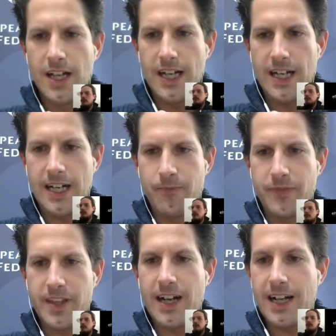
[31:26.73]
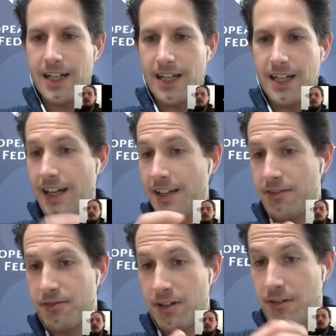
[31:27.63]
I
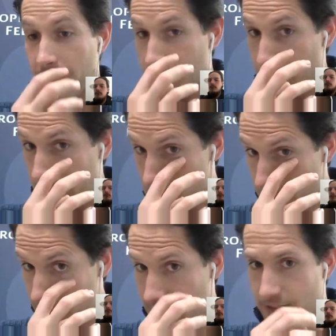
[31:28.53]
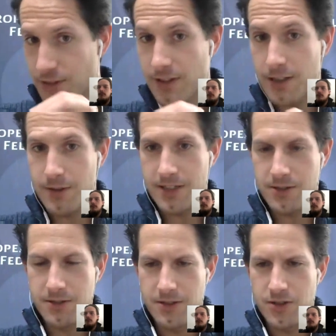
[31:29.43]
throw that question straight away
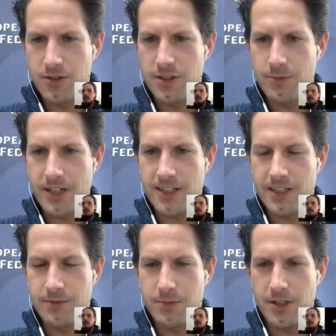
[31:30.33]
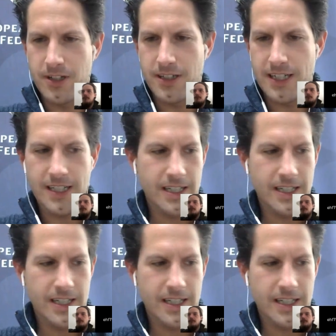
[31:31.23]
to Nemanja and Björn.